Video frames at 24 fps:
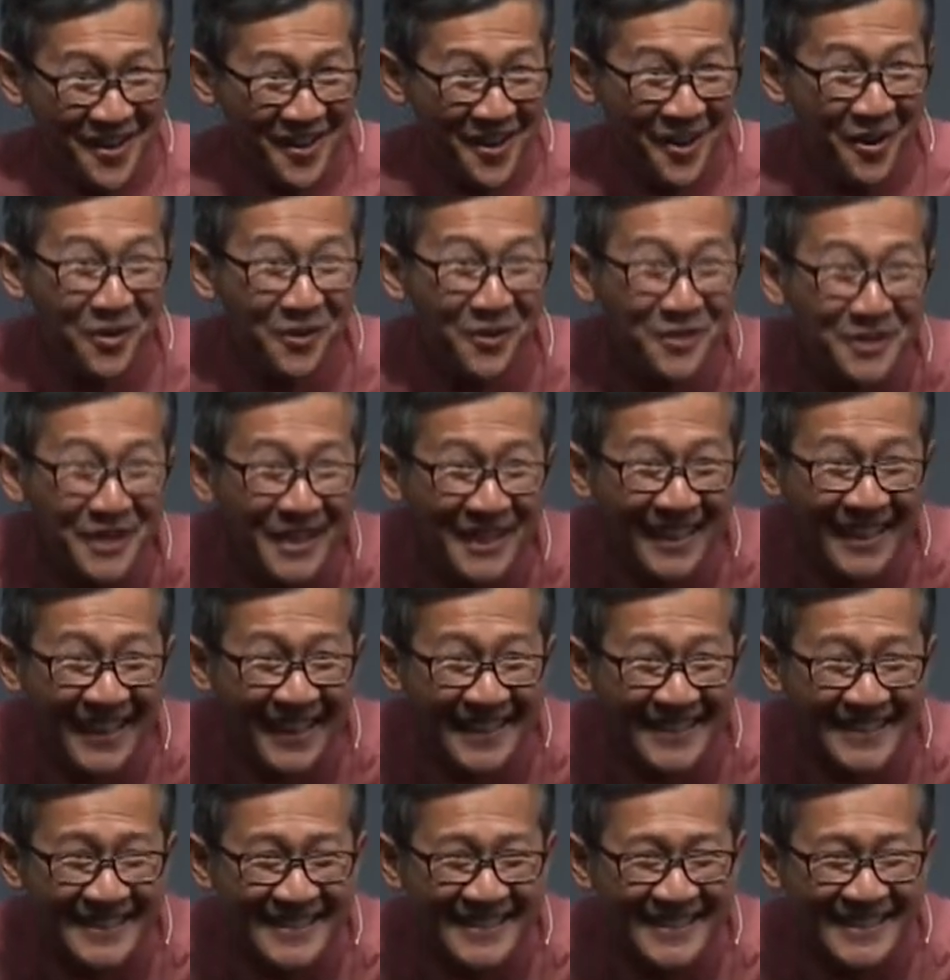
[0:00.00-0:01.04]
Holding
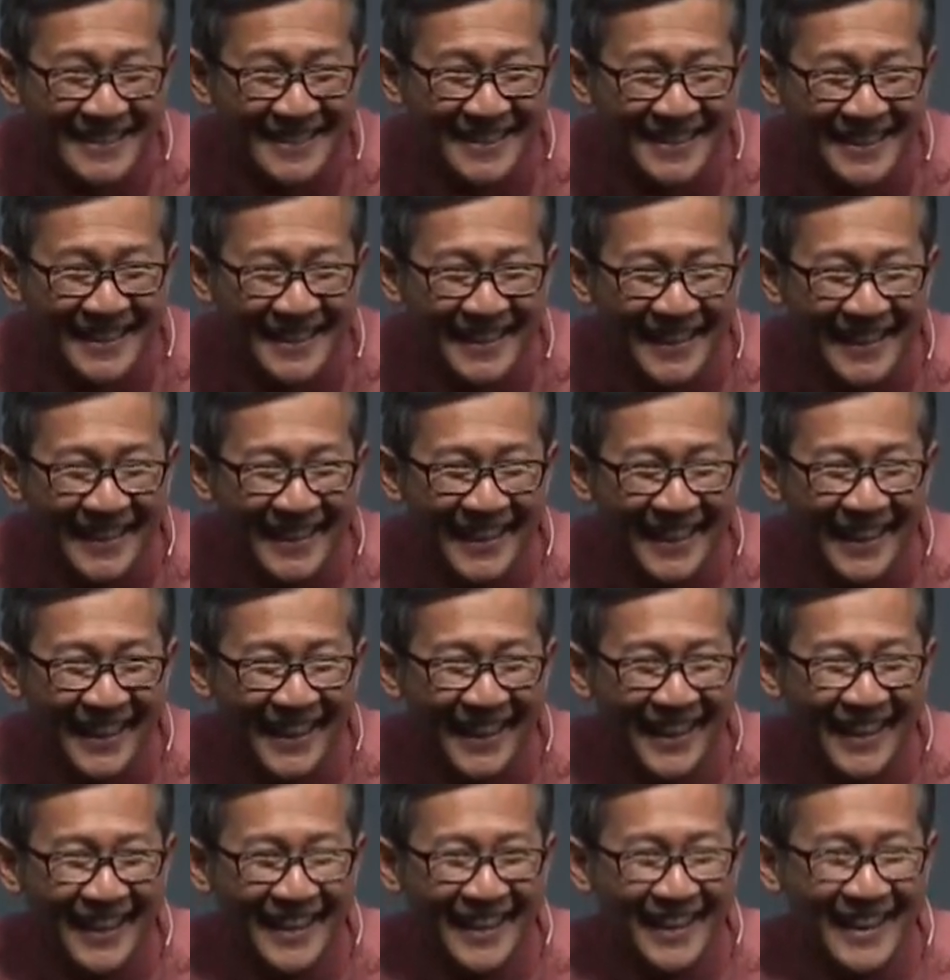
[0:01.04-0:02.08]
us.
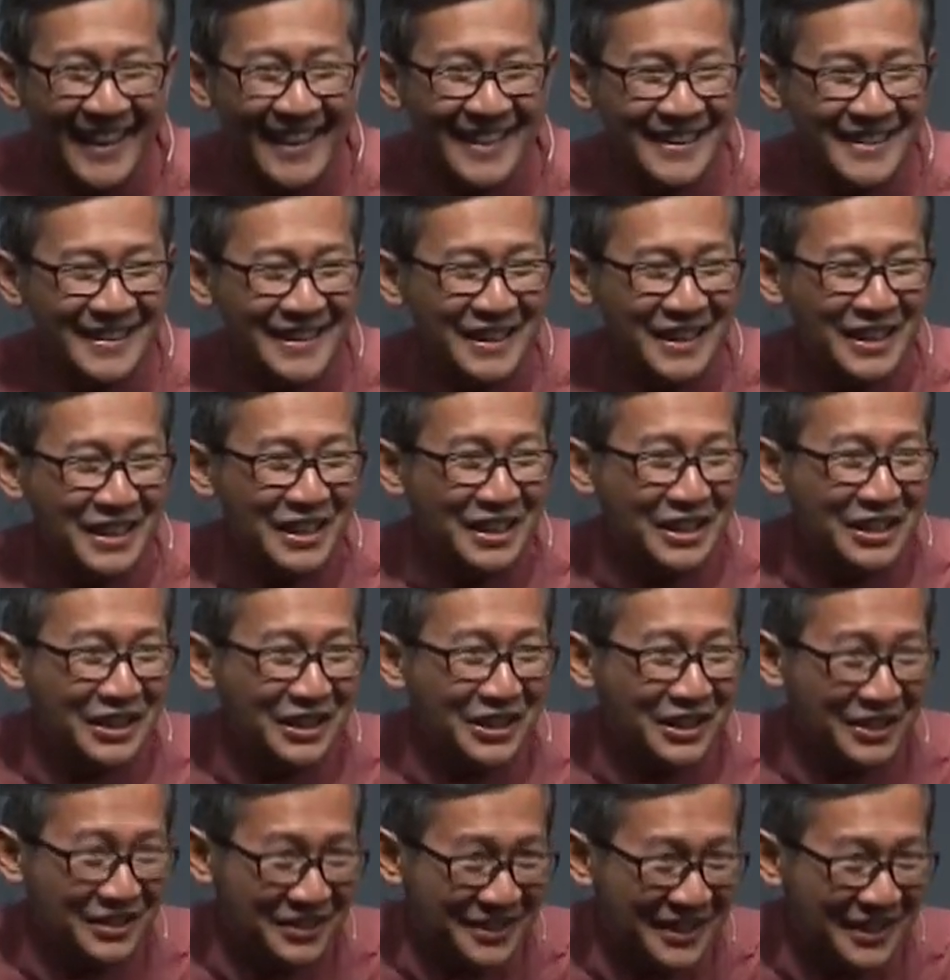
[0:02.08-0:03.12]
And
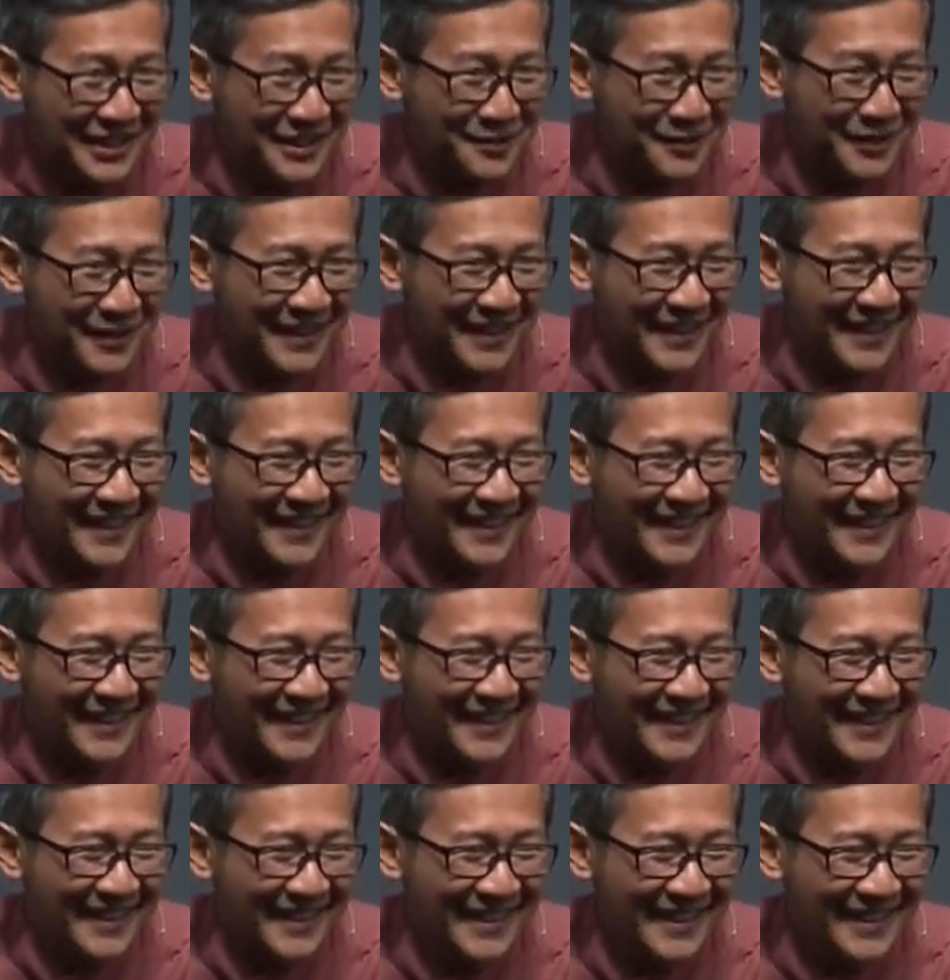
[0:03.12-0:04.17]
continually.
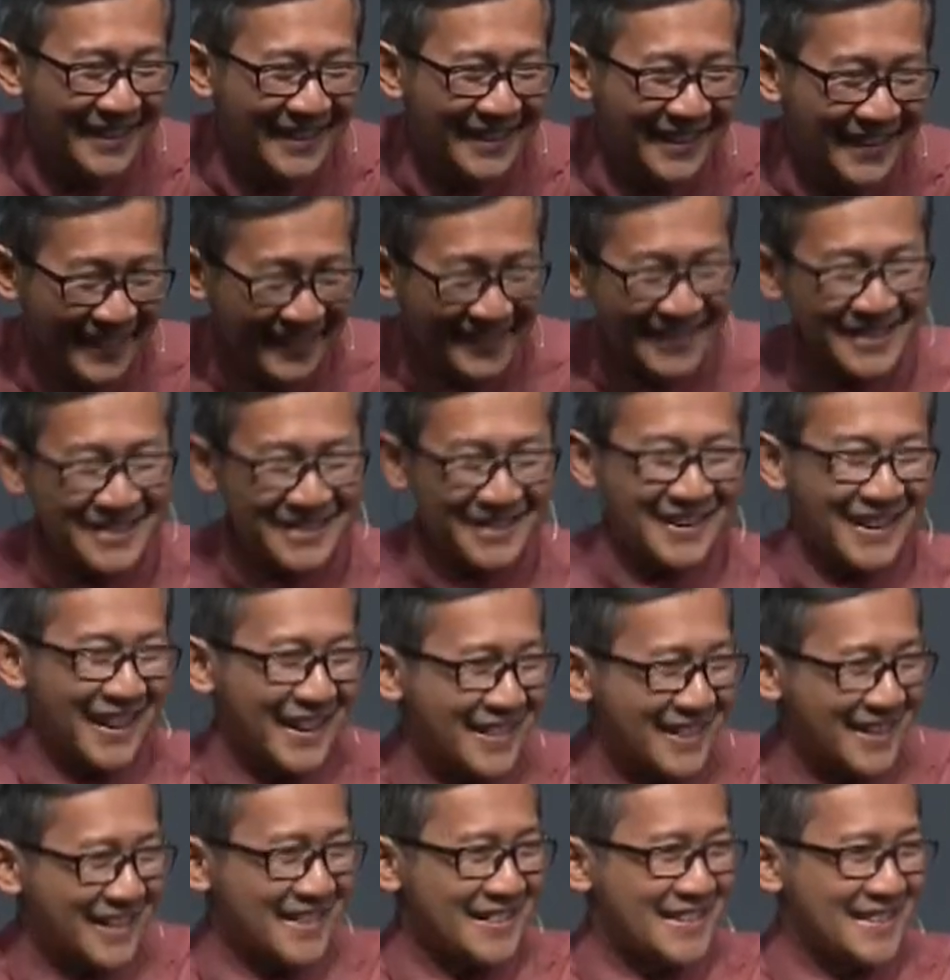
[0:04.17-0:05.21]
Did you
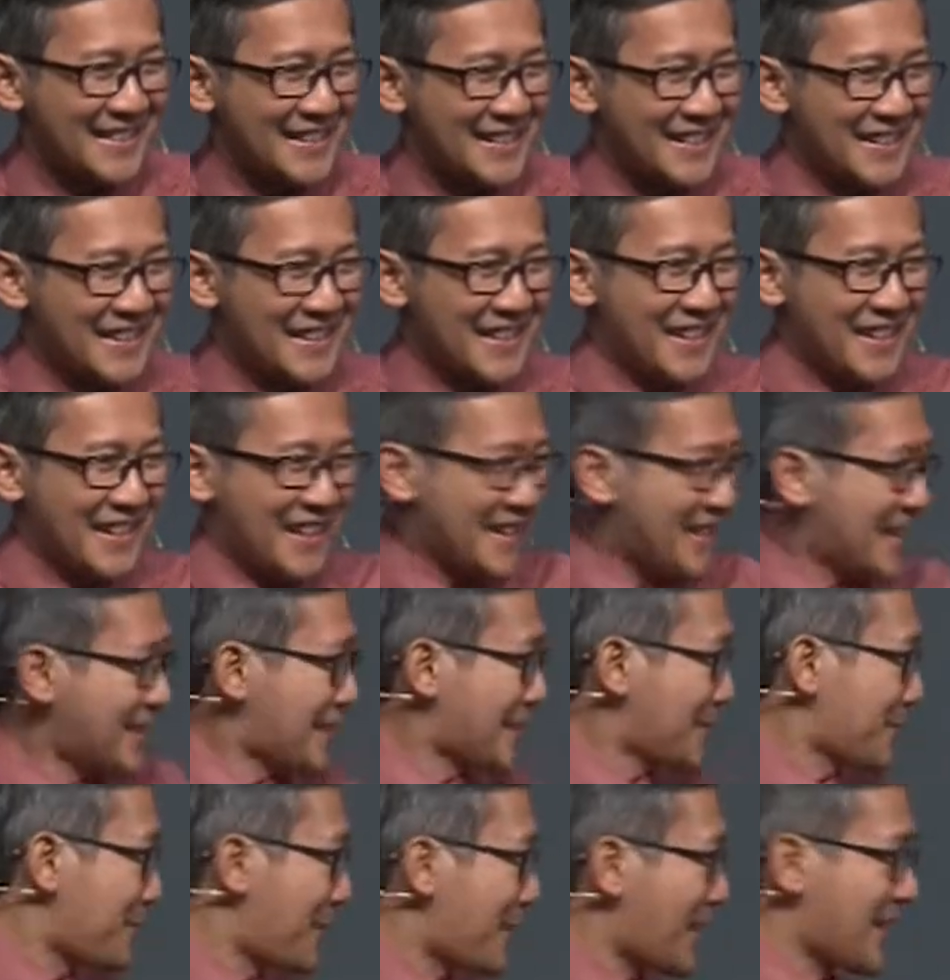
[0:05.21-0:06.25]
get this? And this
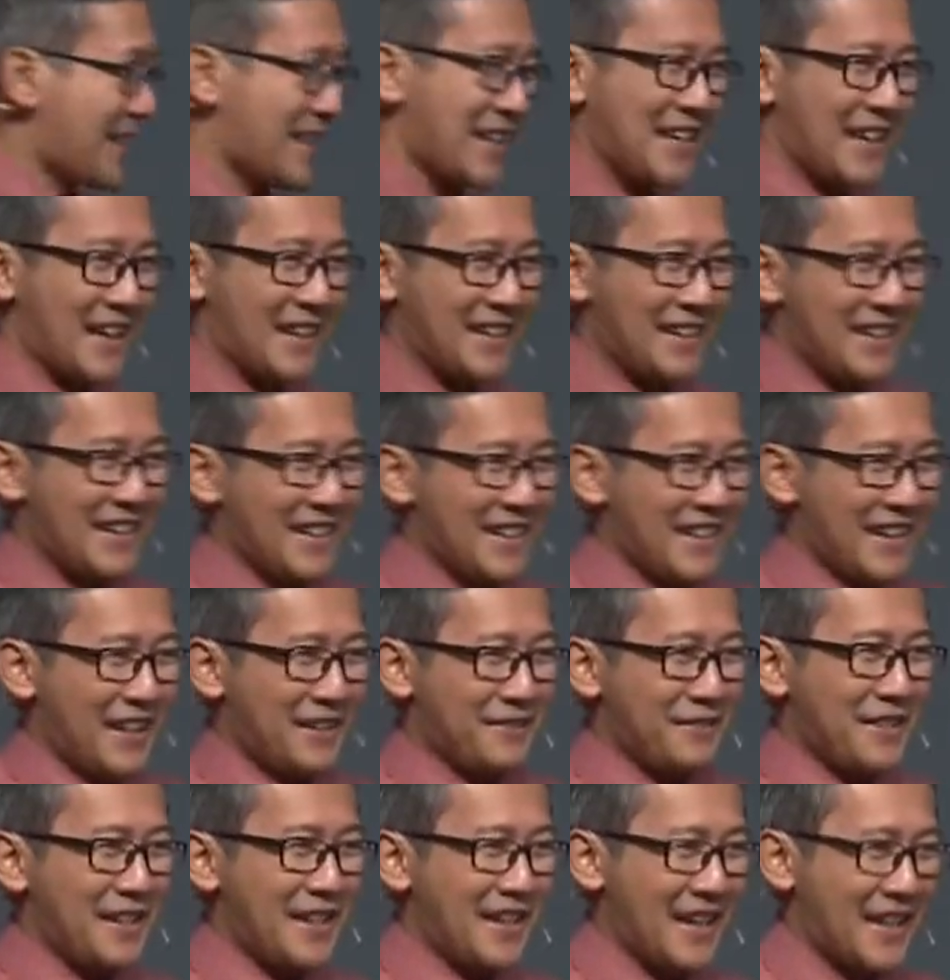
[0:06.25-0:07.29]
is one thing I, I
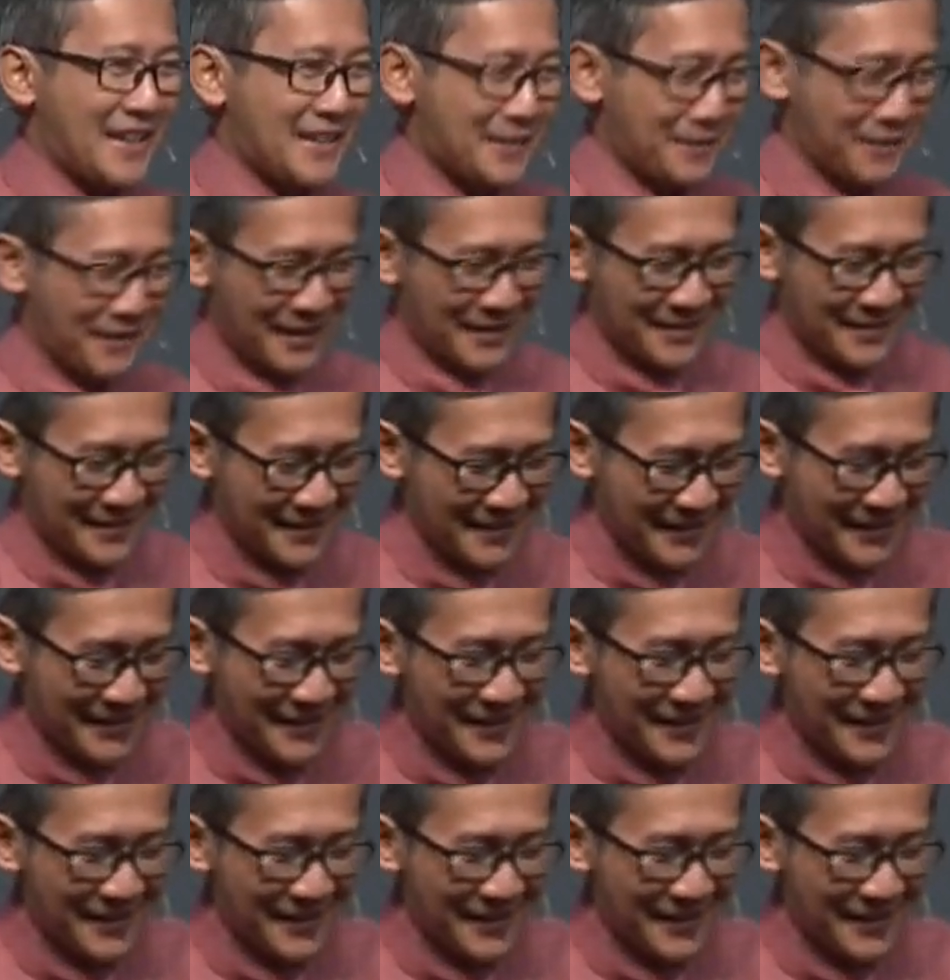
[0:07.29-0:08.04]
realized, friends.